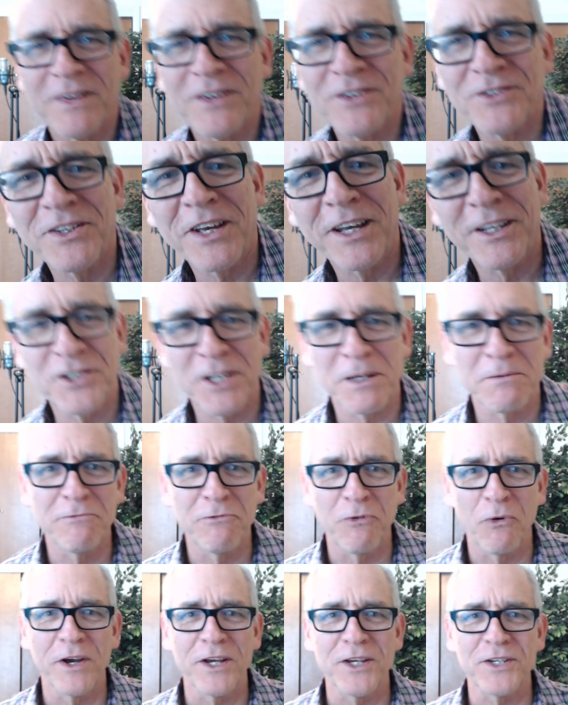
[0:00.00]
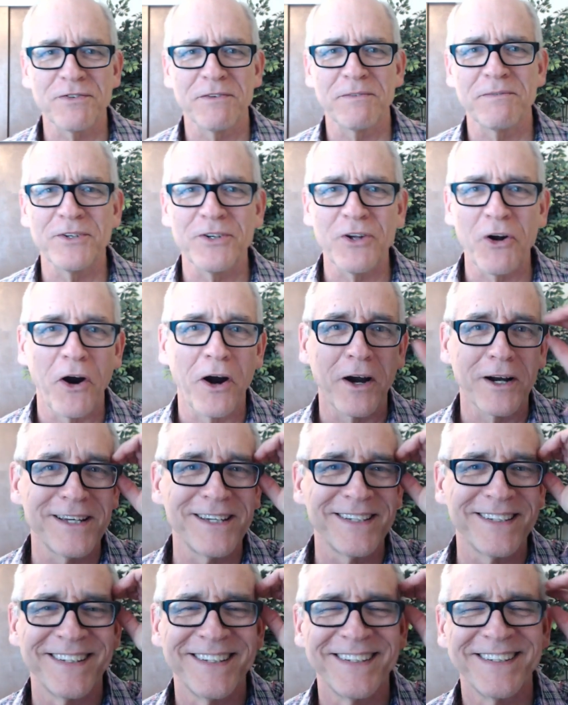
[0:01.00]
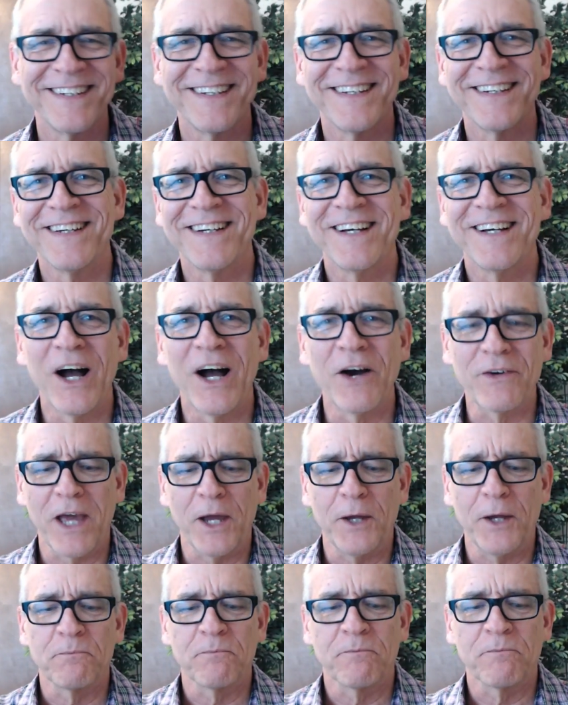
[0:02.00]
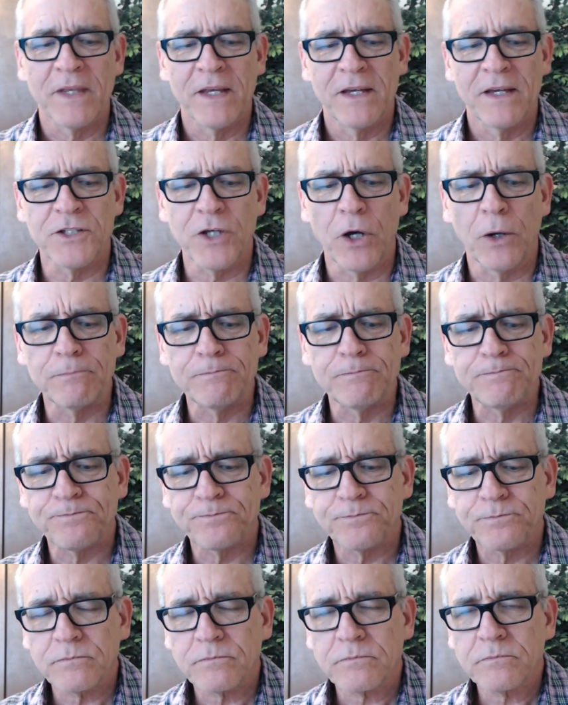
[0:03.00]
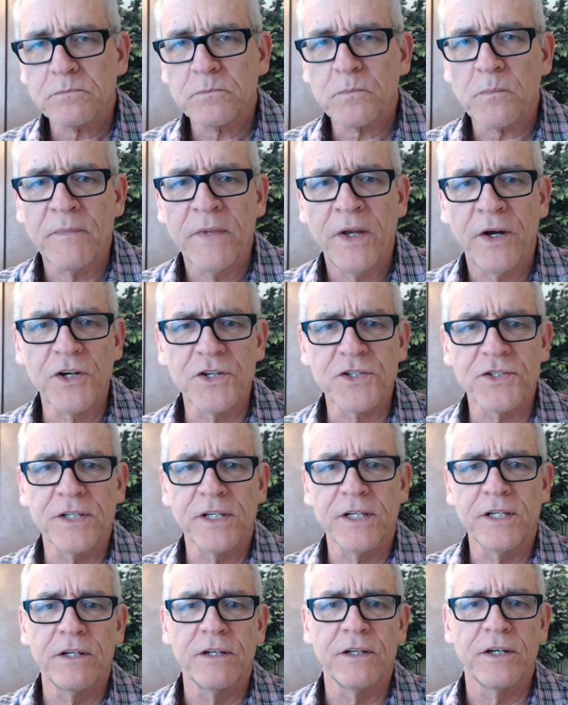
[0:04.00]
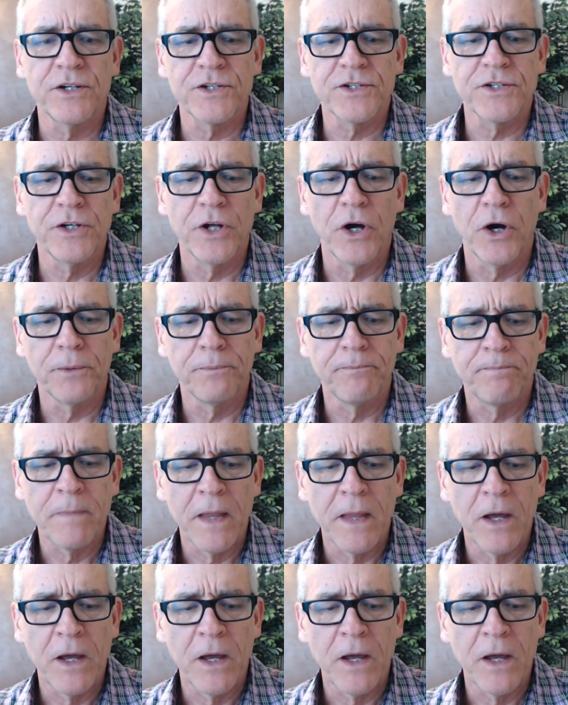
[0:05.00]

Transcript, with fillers: It's not some voice from the dark. okay, so here's the, here's the note.